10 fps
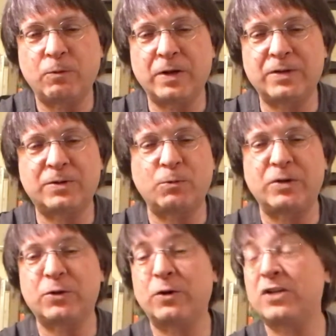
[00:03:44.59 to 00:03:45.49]
was
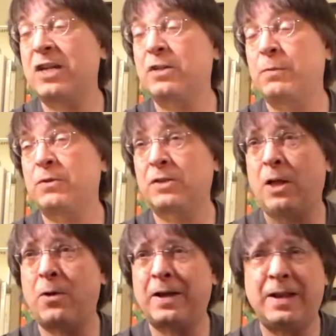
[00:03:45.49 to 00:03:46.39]
was her adjustable
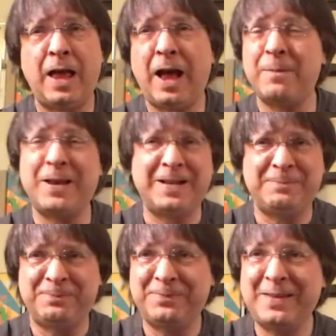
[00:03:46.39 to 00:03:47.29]
slogan. I mean,
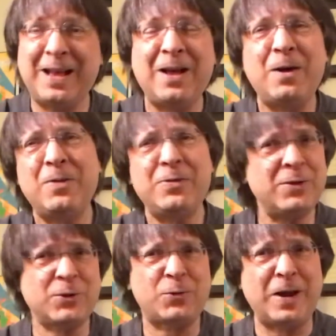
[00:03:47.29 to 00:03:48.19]

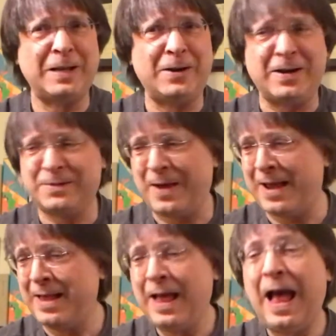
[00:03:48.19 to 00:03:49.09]
those are great lyrics,
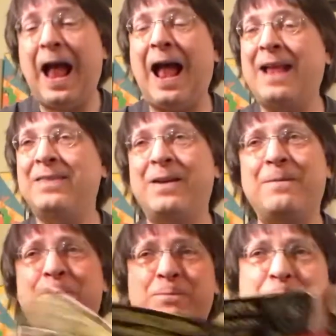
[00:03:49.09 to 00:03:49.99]
man. And
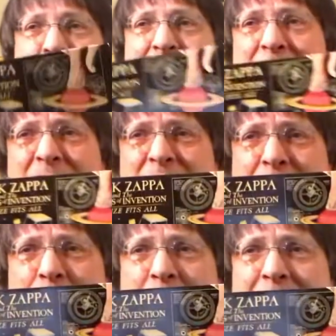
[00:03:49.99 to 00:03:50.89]
the
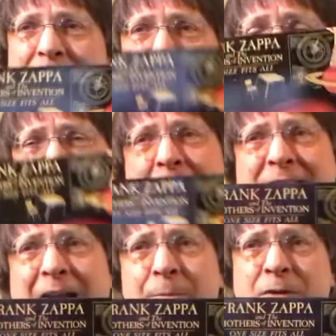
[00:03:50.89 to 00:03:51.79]
musicianship on this, it was
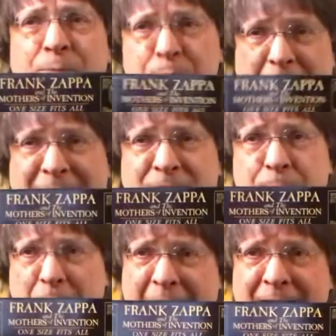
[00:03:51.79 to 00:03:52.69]
Frank Zappa's best
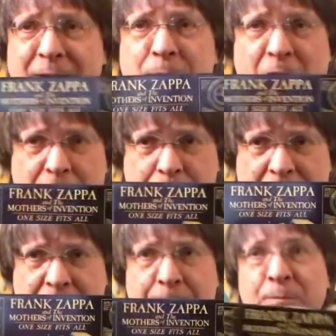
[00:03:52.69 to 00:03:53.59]
band, in my
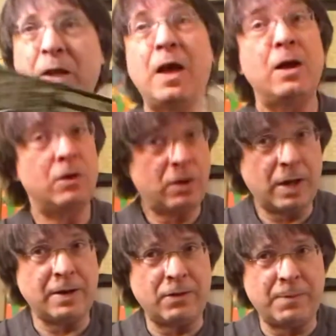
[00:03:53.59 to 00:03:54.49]
opinion.
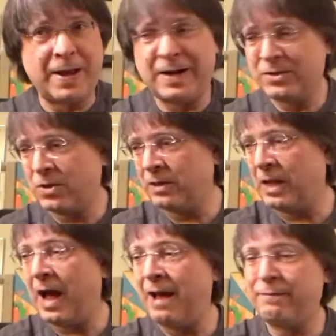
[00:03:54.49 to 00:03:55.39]
Another band I saw
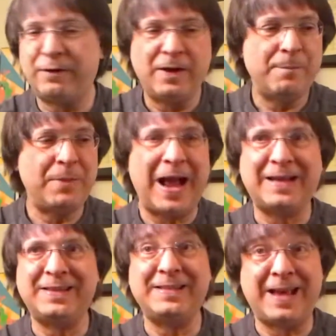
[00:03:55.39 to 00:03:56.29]
live
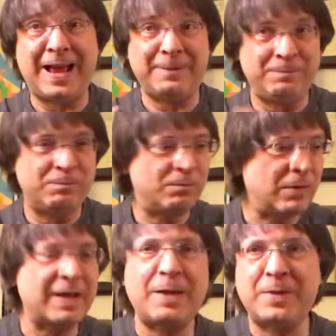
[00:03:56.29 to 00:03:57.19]
back in the day.
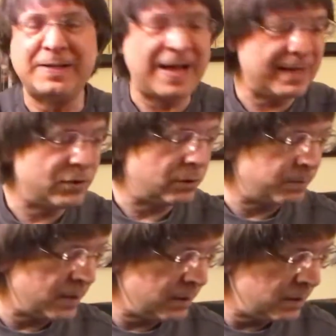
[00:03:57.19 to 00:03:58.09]
Again, my dad
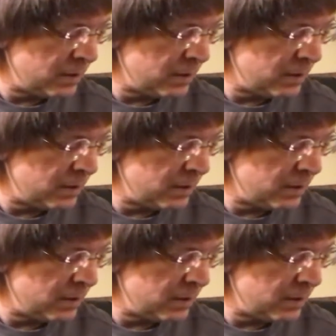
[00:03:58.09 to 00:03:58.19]
took me.